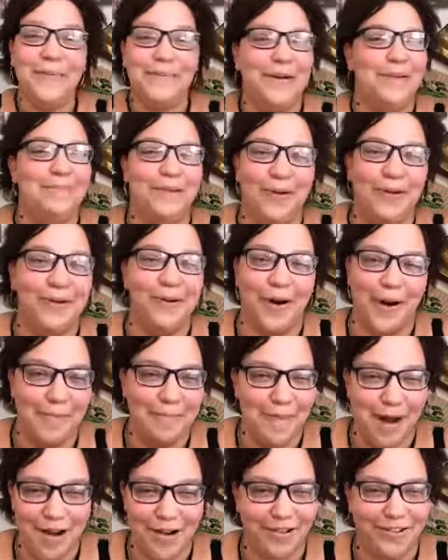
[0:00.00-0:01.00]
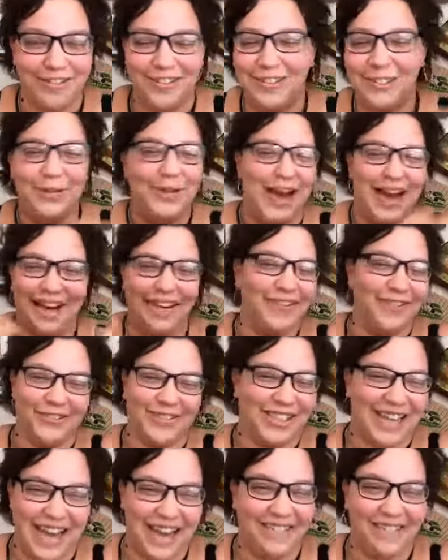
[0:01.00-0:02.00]
people who are a muggle do not
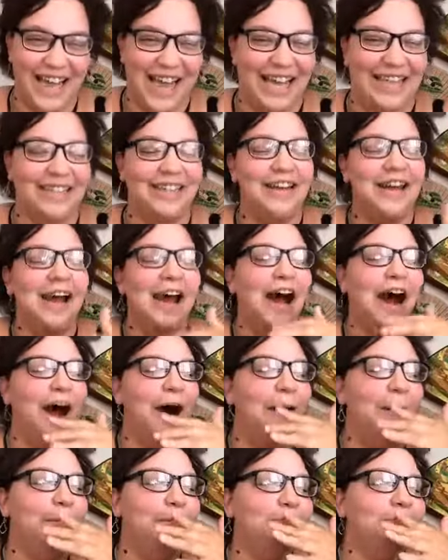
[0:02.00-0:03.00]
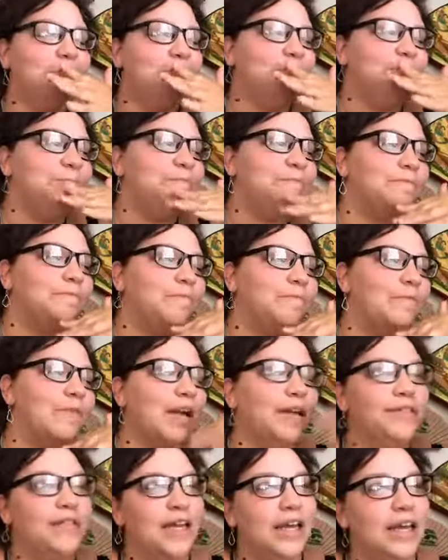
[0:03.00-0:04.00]
understand that. And
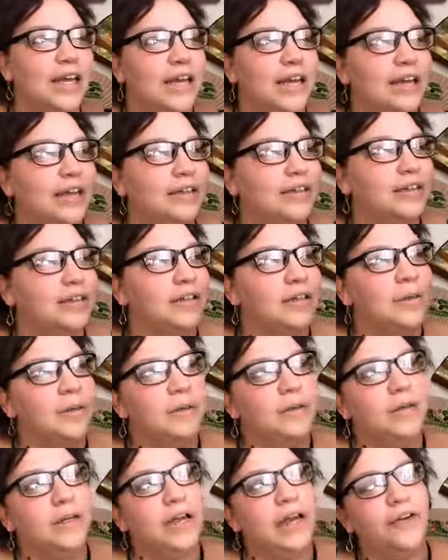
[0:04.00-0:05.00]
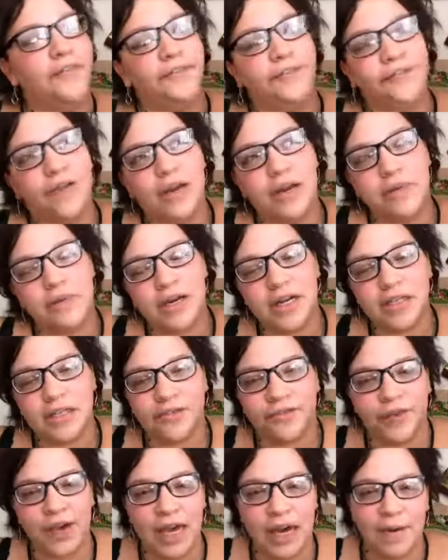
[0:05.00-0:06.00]
then, if anybody is a
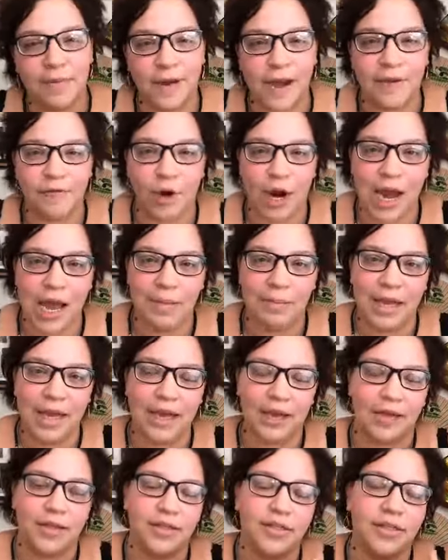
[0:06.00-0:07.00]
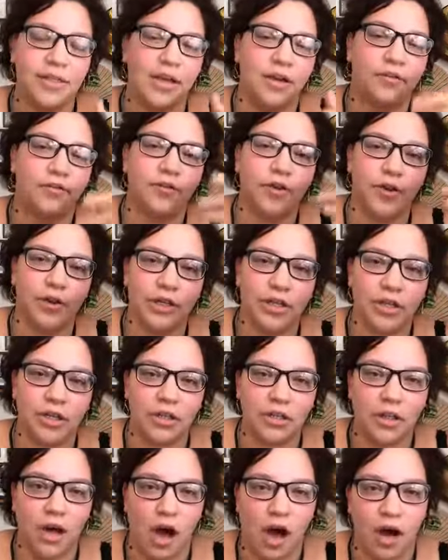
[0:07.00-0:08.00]
fan of Abraham Hicks, if you're into the
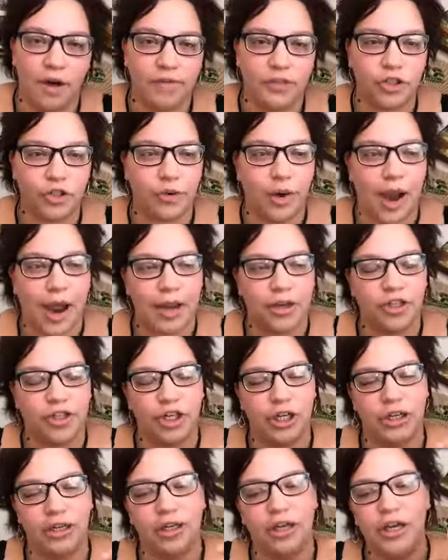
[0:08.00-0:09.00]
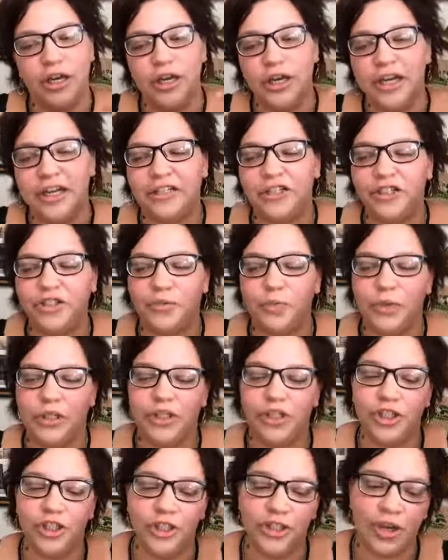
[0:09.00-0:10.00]
law of attraction, and when
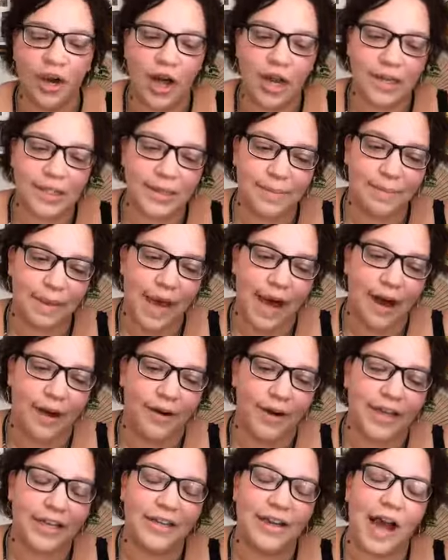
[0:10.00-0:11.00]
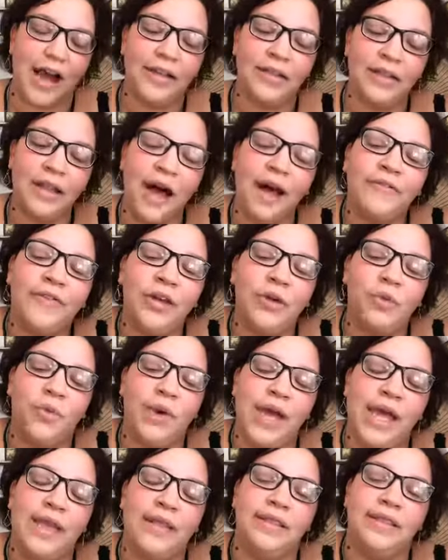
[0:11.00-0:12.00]
she talks about it, I love it
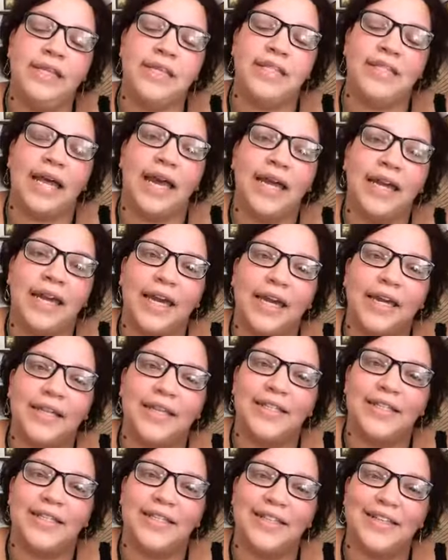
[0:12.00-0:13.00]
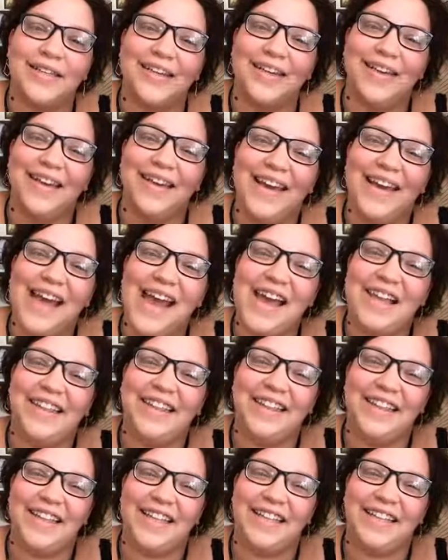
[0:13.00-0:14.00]
when the psychics
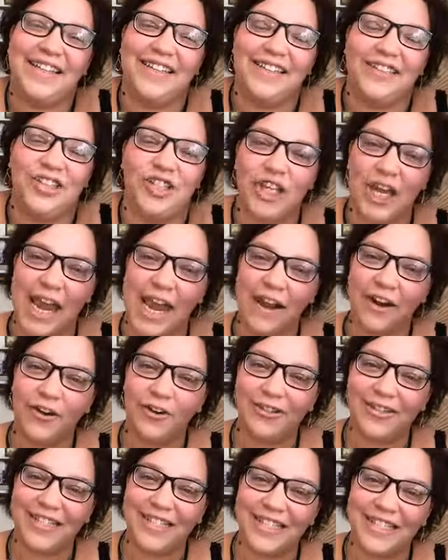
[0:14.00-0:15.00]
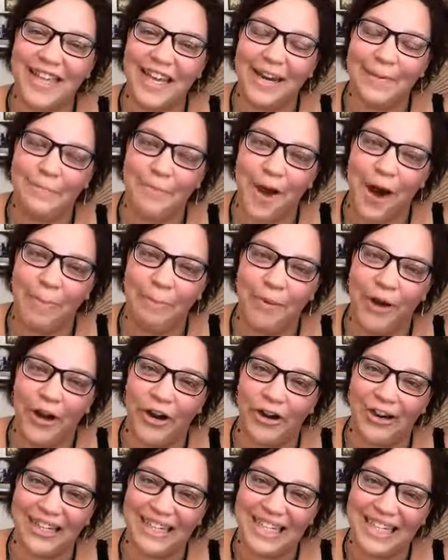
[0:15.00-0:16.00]
and the channels get up on
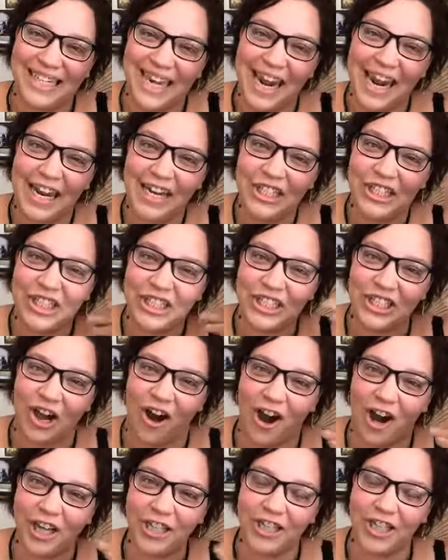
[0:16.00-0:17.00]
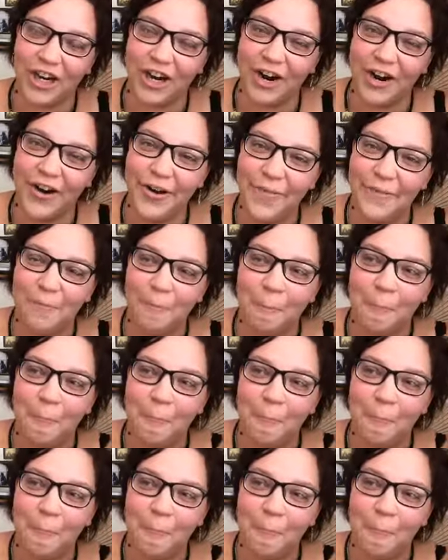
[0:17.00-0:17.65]
her stage and talk to her,